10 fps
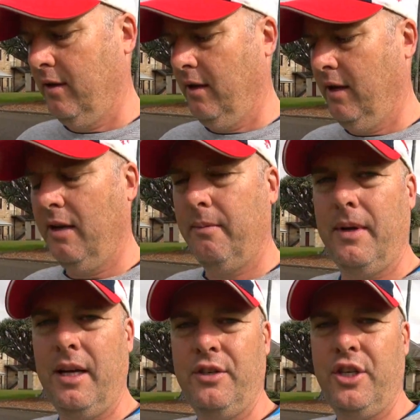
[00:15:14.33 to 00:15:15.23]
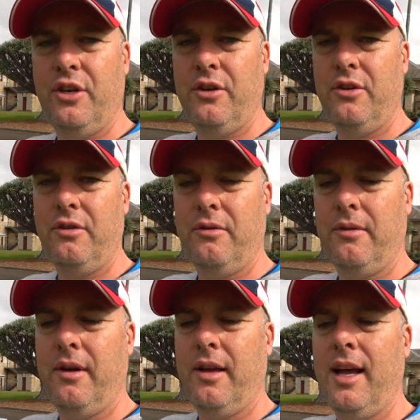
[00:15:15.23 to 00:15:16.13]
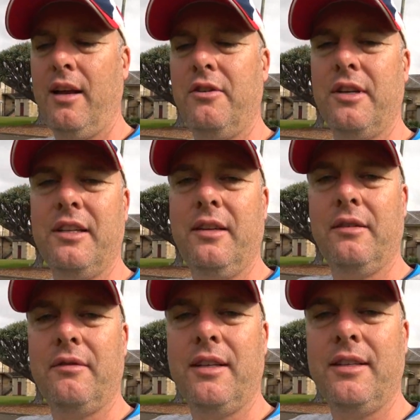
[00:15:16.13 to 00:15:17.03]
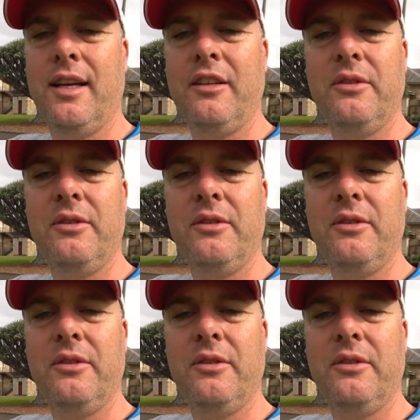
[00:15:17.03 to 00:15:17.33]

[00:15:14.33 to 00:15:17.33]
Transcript: and show you how long until it runs out.